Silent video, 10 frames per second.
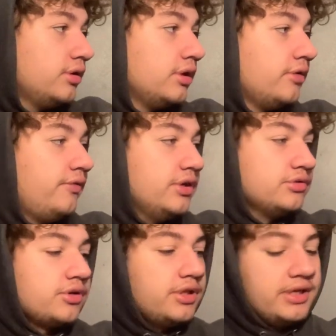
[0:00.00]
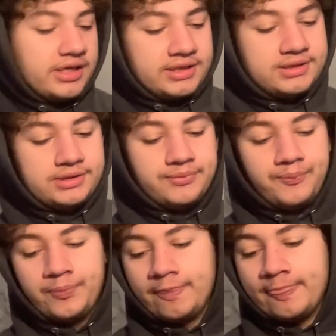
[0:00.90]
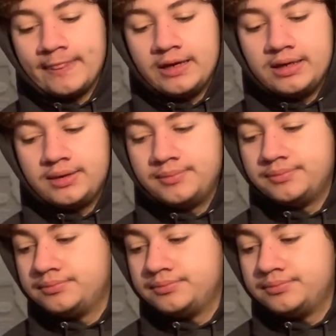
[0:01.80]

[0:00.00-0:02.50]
feels really nice. You